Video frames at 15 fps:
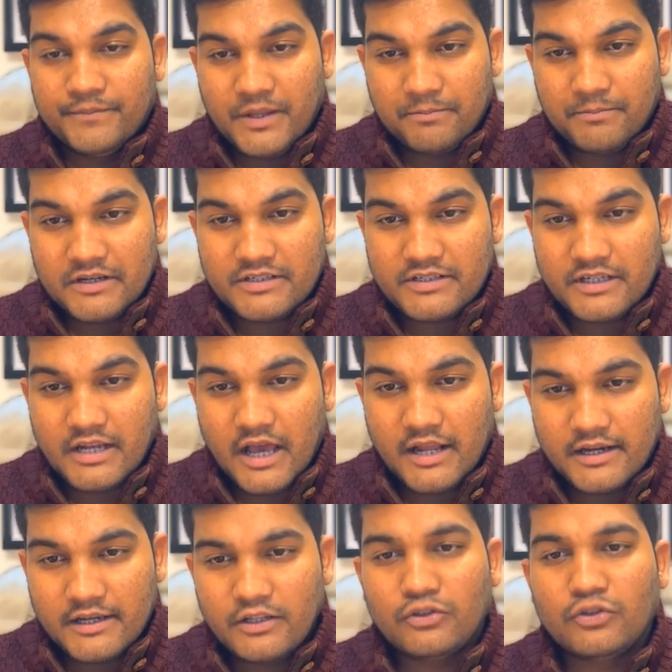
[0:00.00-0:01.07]
the person
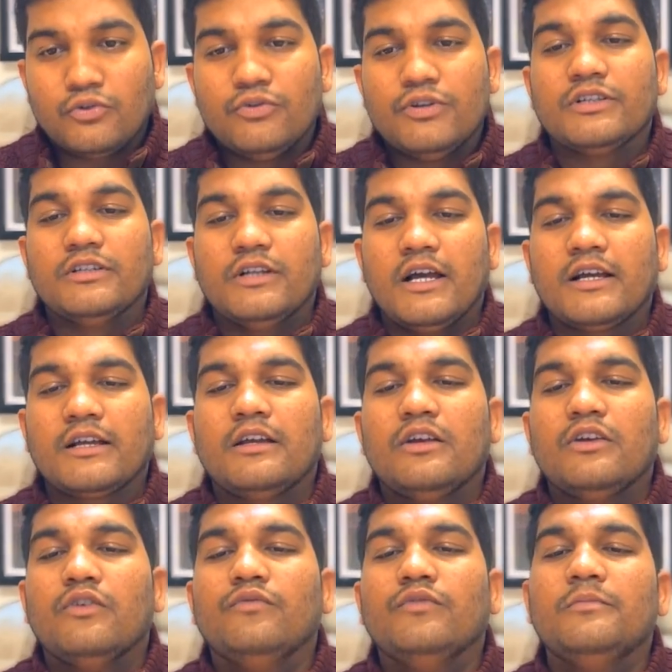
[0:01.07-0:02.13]
earning through his luck
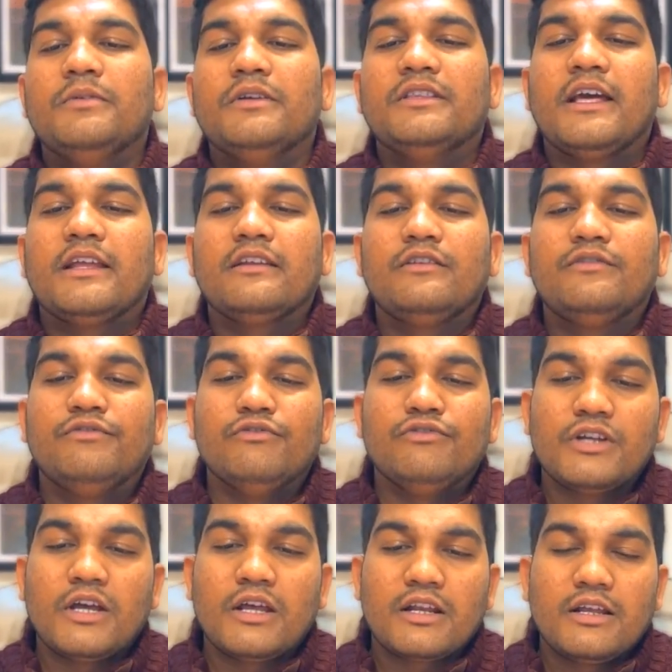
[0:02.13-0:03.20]
will be there in
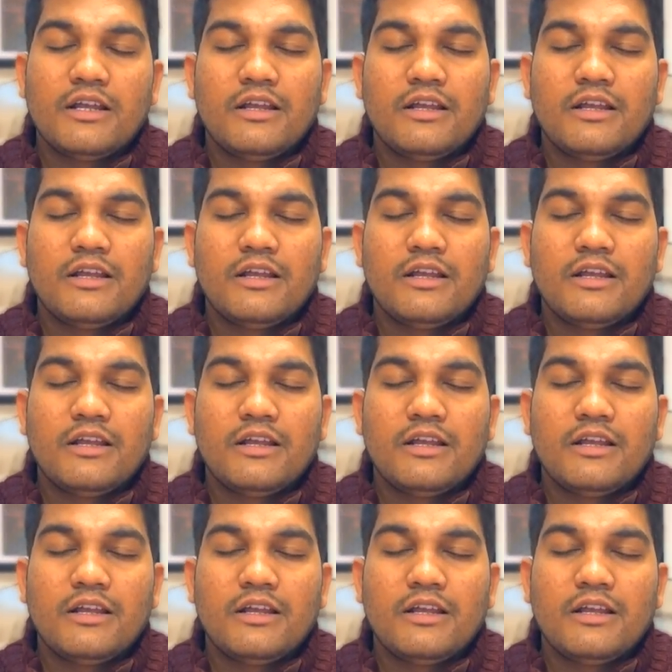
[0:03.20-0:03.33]
future.